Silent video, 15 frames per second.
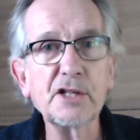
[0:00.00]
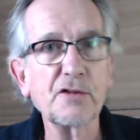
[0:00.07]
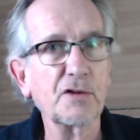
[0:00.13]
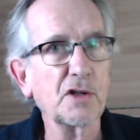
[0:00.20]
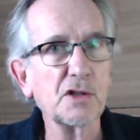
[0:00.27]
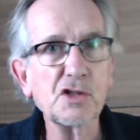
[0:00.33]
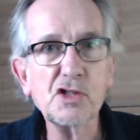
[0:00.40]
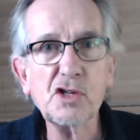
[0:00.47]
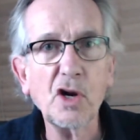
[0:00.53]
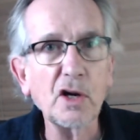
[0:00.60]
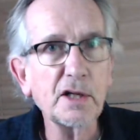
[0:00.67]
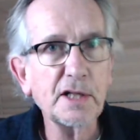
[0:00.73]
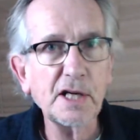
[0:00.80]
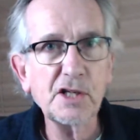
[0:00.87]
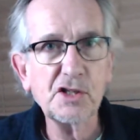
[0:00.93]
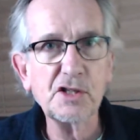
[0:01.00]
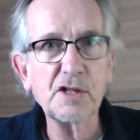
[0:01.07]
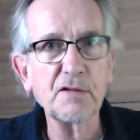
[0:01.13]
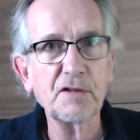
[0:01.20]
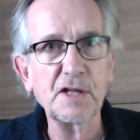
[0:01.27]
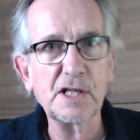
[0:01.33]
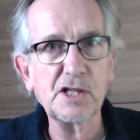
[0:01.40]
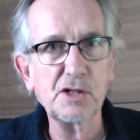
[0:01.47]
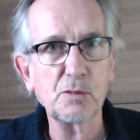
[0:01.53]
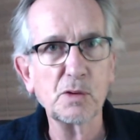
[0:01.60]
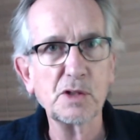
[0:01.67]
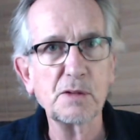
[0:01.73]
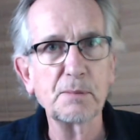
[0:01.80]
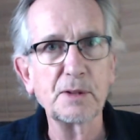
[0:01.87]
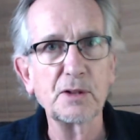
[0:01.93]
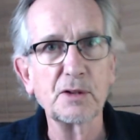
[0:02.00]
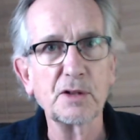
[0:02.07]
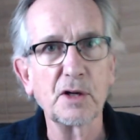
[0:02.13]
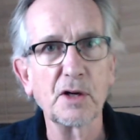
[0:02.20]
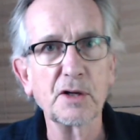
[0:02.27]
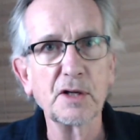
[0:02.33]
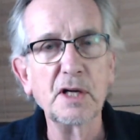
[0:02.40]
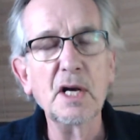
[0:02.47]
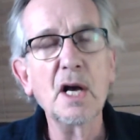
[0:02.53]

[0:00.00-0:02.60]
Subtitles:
of consolidation of things you want to build on,